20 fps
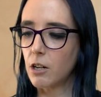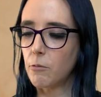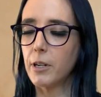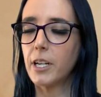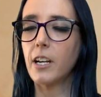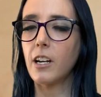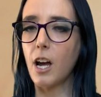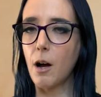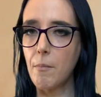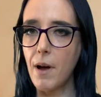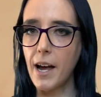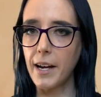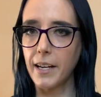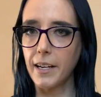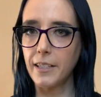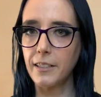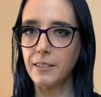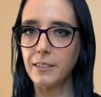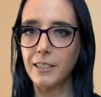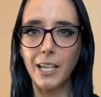We can come back
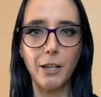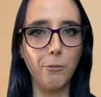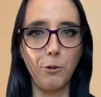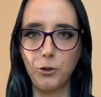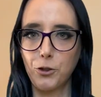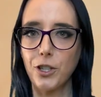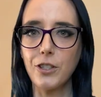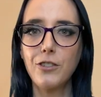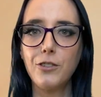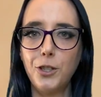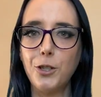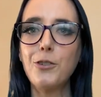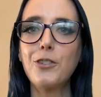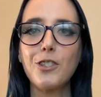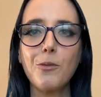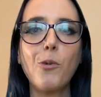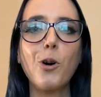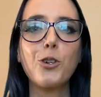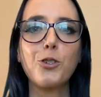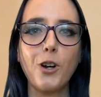in and we'll just do
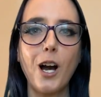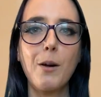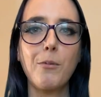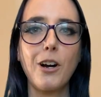some more dry